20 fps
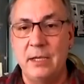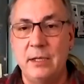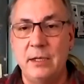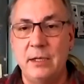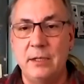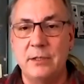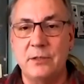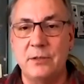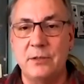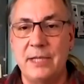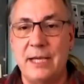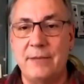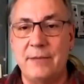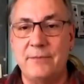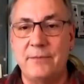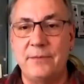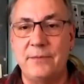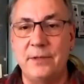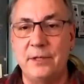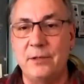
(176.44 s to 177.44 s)
So
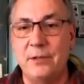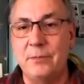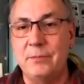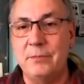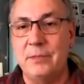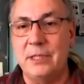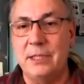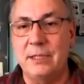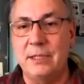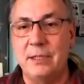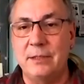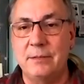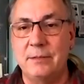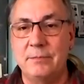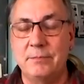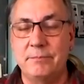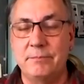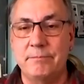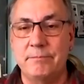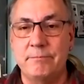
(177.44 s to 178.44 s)
that film
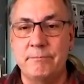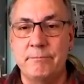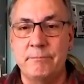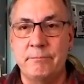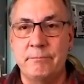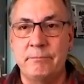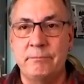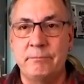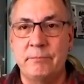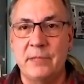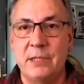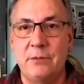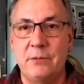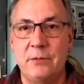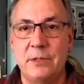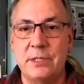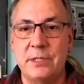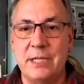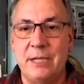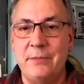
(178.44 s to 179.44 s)

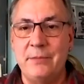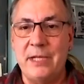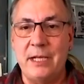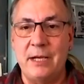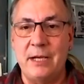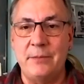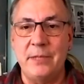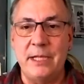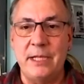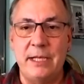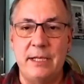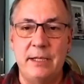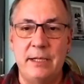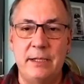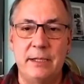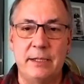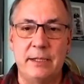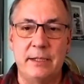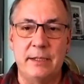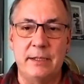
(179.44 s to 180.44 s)
was Emmy
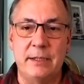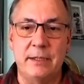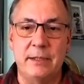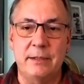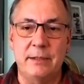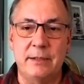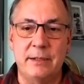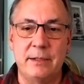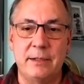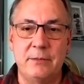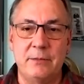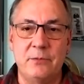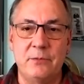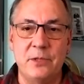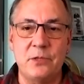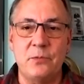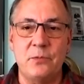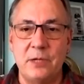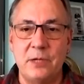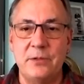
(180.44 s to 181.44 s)
nominated and
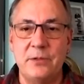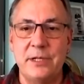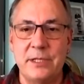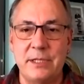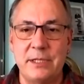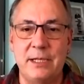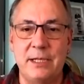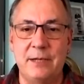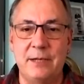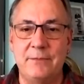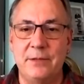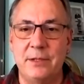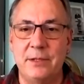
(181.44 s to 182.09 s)
was well received.